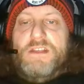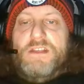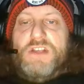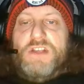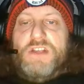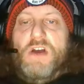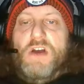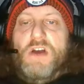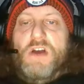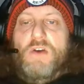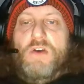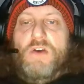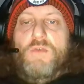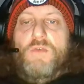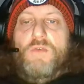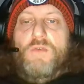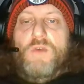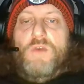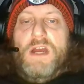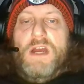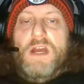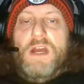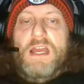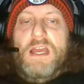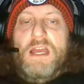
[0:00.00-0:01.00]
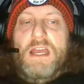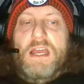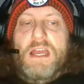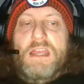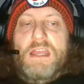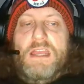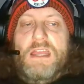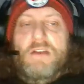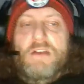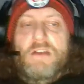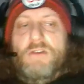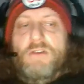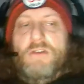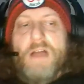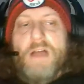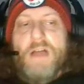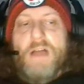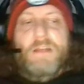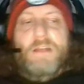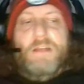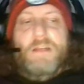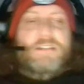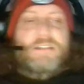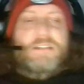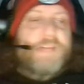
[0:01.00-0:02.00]
So,
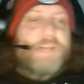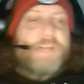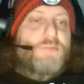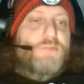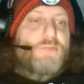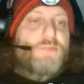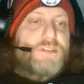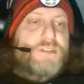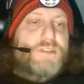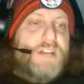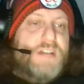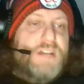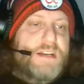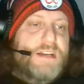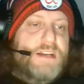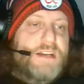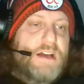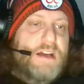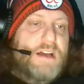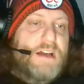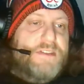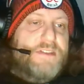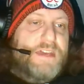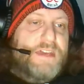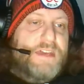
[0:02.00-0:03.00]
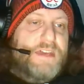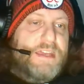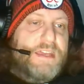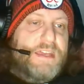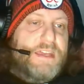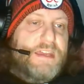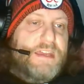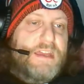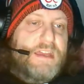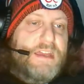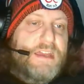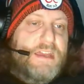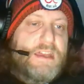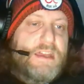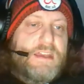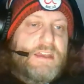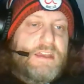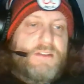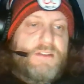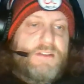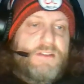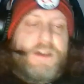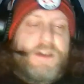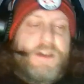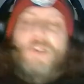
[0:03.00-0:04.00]
I mean, Claypool's done nothing.
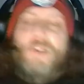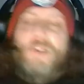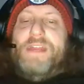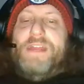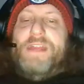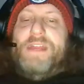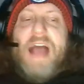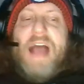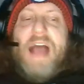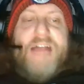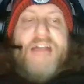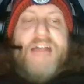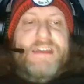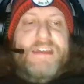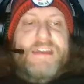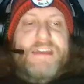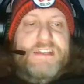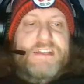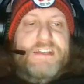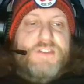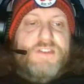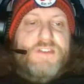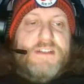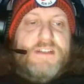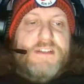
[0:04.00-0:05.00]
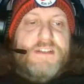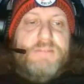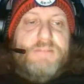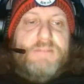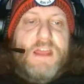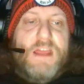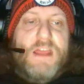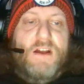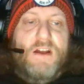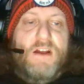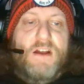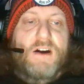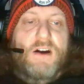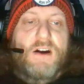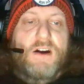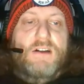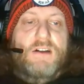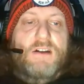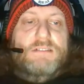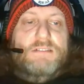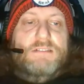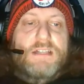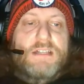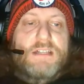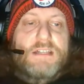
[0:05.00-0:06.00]
The only guy that interests me at
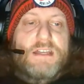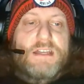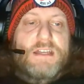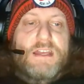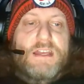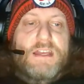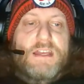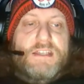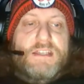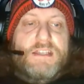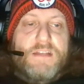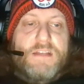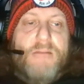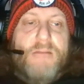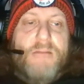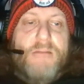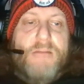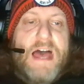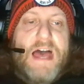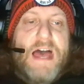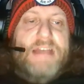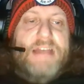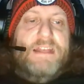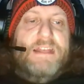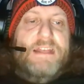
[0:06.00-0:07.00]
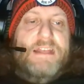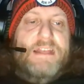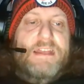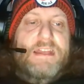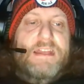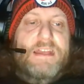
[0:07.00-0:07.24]
all is Komet.